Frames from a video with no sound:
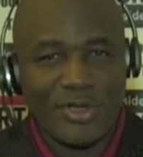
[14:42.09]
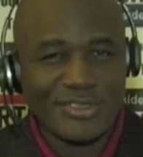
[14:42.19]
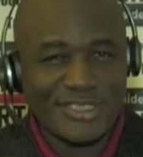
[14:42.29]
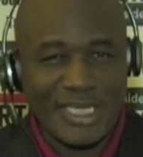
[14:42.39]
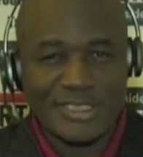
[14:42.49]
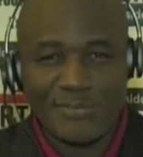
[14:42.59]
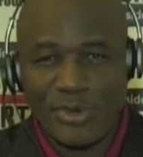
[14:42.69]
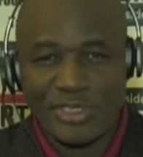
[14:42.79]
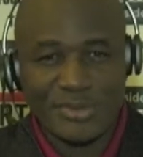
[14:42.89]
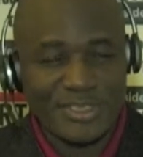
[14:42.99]
All signs
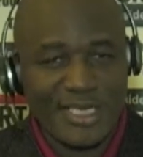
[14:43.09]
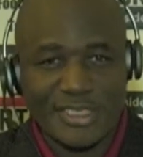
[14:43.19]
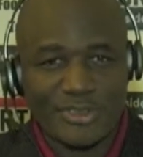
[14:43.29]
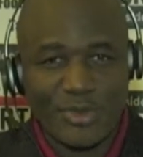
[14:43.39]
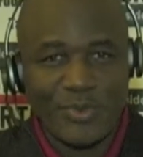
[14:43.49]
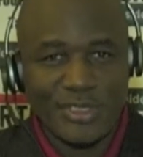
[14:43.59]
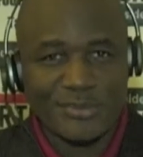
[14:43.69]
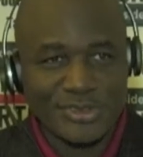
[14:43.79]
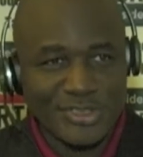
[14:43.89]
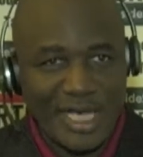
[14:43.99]
point to D'Angelo
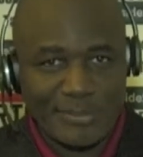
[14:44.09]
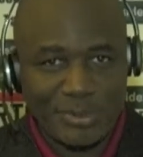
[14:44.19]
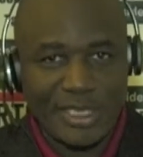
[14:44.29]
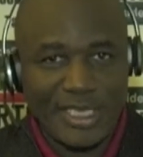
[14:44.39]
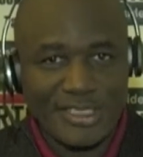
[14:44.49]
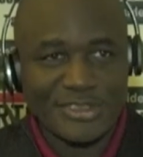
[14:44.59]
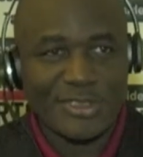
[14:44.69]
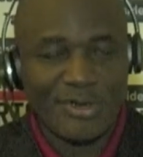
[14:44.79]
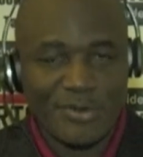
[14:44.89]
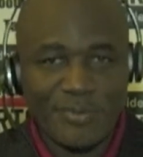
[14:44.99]
Williams not playing,
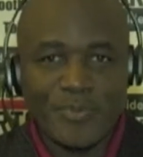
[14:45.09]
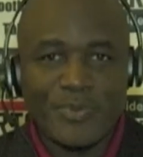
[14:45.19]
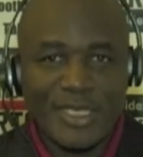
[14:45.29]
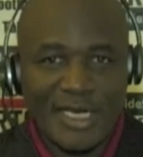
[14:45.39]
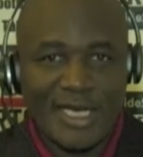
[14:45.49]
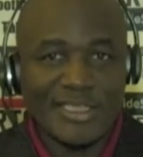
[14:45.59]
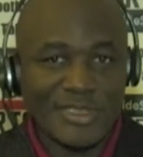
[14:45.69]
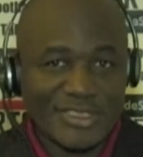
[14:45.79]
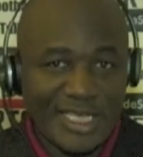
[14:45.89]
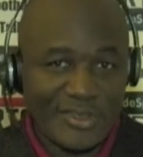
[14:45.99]
so it
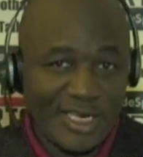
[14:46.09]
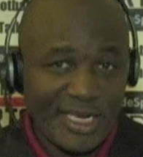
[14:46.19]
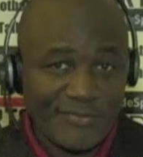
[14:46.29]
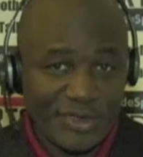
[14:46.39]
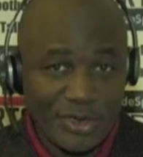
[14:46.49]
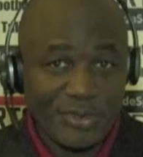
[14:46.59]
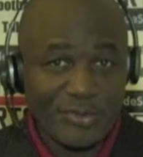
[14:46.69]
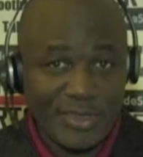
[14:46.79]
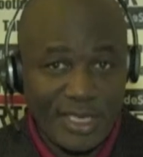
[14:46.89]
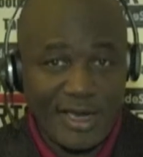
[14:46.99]
looks like they're going to have to go
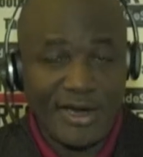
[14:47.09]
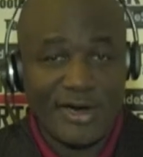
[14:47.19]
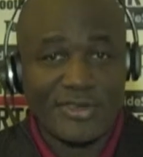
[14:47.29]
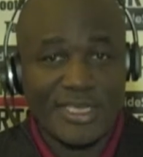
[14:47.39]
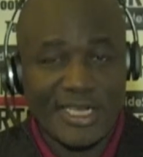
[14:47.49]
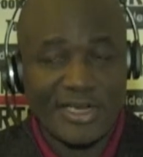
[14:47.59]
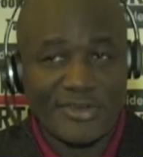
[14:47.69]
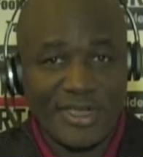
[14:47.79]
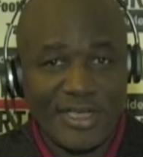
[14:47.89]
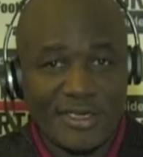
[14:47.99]
through the air to get
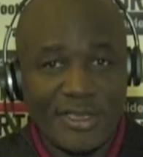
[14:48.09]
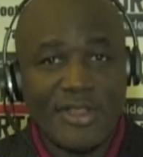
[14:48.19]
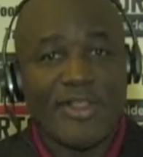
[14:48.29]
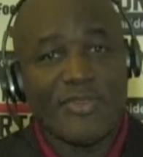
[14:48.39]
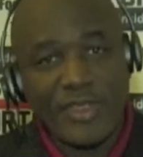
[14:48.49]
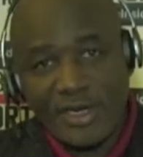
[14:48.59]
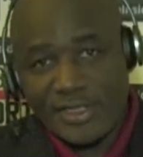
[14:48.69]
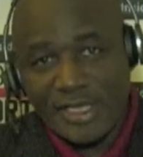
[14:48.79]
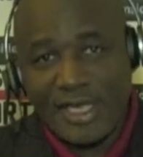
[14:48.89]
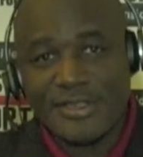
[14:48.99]
it done. Then
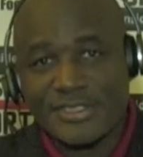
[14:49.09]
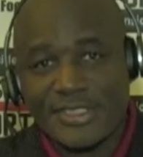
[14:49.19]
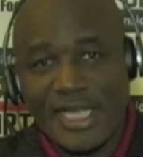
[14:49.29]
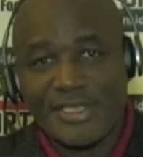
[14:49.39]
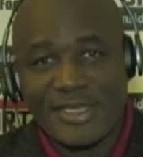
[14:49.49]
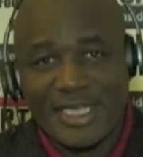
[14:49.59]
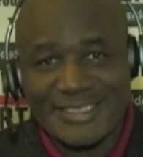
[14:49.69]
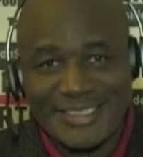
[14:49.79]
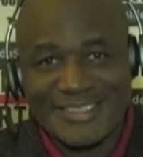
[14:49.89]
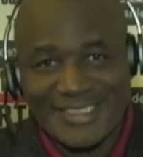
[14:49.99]
on the other side, you
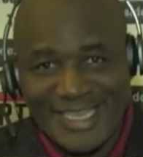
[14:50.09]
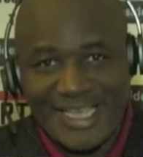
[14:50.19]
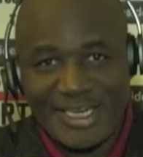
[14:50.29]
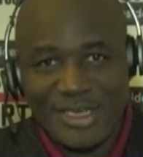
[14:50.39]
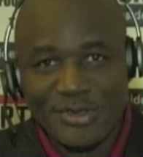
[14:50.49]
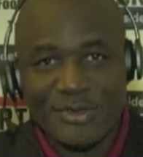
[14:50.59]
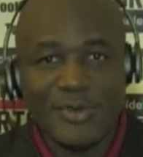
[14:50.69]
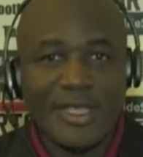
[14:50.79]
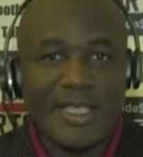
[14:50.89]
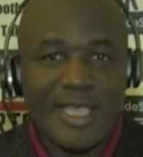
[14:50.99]
got Cincinnati,
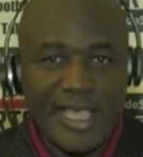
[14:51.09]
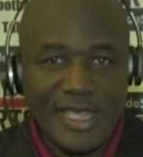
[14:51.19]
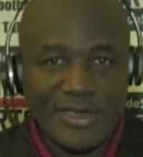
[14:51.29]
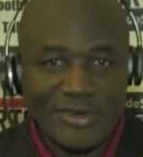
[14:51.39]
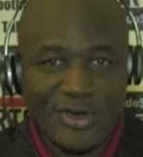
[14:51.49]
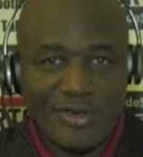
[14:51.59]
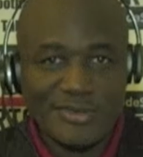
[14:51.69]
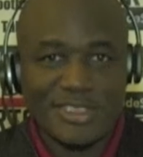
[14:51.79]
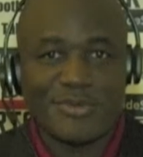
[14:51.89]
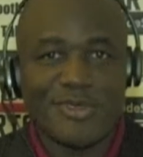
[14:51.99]
who Andy
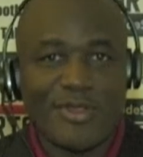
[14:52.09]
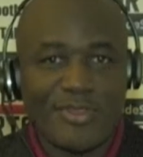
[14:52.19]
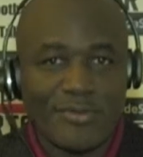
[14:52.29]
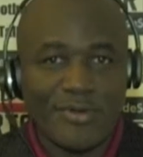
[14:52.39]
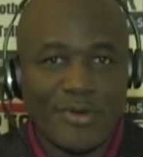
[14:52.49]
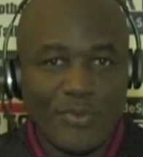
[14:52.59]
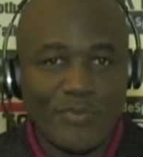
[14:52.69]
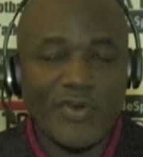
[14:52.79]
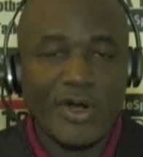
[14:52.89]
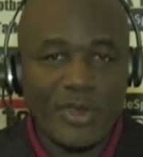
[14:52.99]
Dalton, as we know, threw a
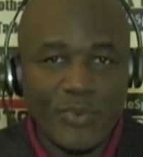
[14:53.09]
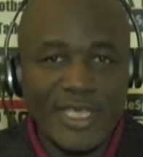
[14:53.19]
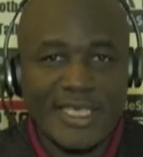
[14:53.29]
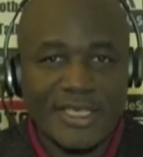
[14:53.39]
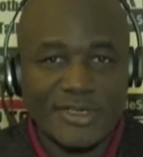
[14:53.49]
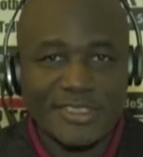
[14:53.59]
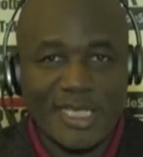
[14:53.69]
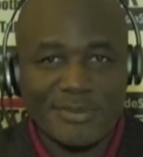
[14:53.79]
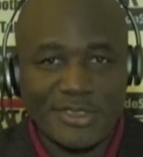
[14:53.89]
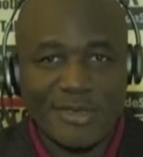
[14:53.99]
very weak
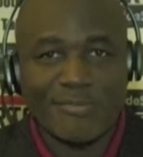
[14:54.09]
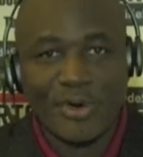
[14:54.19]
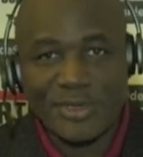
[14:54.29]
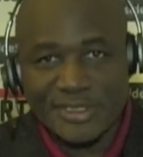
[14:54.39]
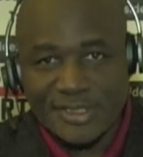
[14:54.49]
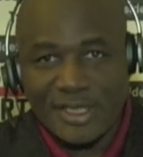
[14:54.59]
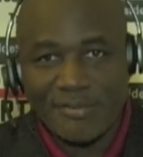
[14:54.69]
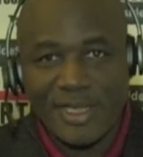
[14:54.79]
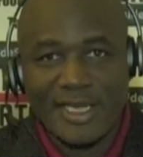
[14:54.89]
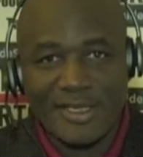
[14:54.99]
interception, then broke his
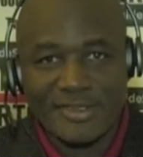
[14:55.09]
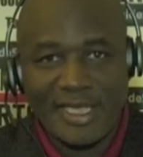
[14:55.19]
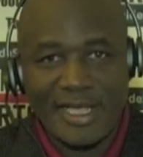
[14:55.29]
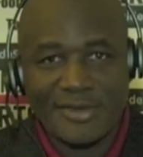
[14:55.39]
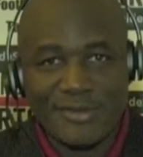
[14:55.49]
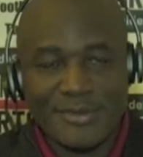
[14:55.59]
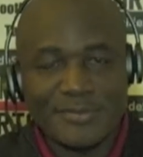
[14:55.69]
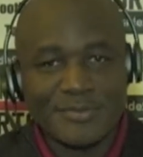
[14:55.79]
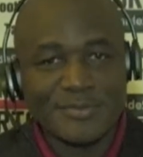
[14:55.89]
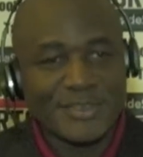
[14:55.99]
thumb making a tackle.
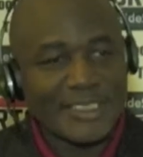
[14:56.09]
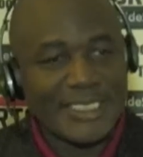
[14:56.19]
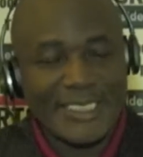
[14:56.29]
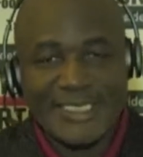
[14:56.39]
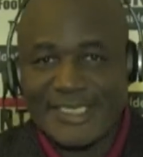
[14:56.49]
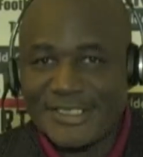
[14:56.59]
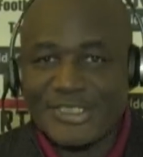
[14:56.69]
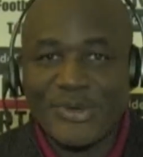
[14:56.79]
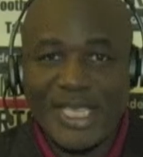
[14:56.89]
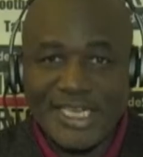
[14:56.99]

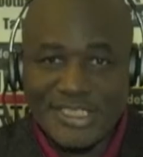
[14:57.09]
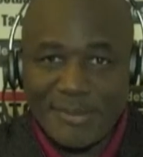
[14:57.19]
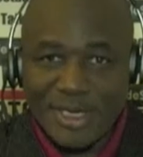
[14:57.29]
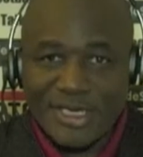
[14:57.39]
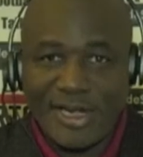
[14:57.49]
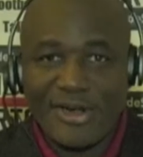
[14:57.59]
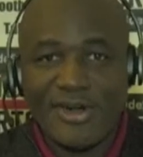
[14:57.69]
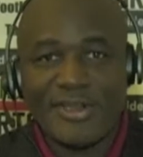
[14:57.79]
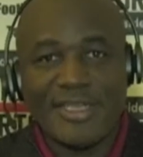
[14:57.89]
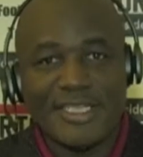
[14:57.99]
So A.J.
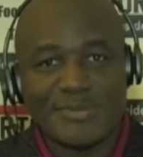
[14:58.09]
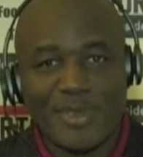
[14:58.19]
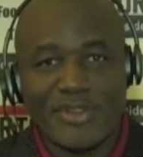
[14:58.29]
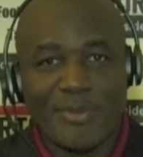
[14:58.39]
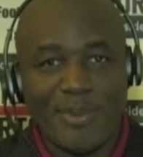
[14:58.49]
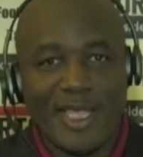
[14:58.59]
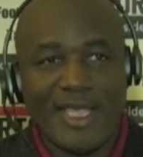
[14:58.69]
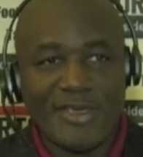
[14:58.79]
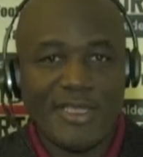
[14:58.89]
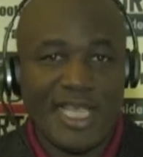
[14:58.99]
McCarron has been the
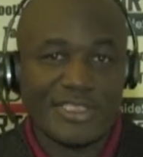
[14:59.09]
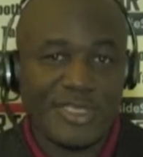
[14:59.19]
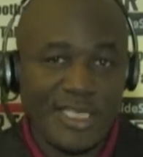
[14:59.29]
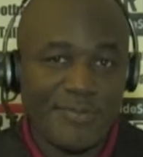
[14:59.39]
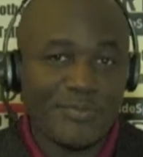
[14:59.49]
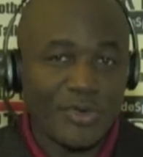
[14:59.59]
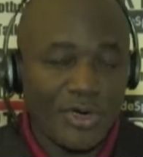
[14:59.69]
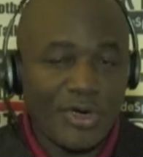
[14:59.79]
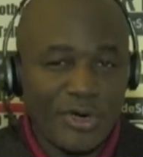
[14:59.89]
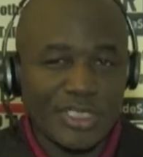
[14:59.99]
man. Actually, he
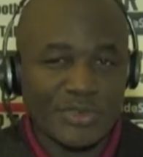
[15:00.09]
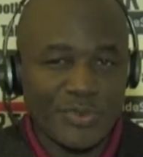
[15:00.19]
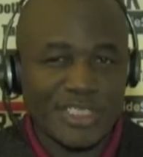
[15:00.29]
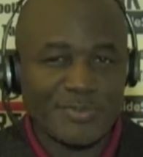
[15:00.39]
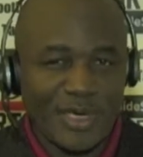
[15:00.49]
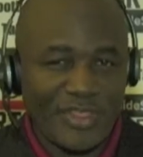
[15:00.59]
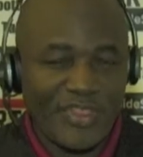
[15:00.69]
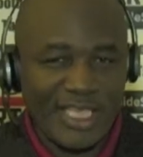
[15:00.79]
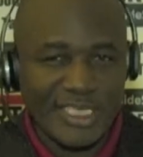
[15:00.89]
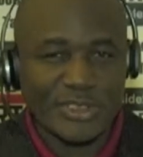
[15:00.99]
hurt his wrist, but I
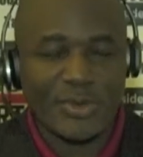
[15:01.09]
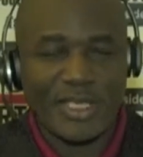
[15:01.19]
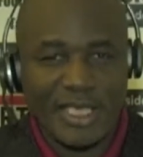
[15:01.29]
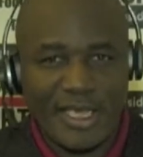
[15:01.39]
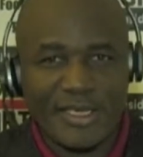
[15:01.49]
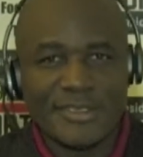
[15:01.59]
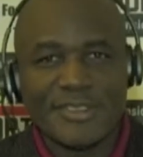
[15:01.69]
think he's okay.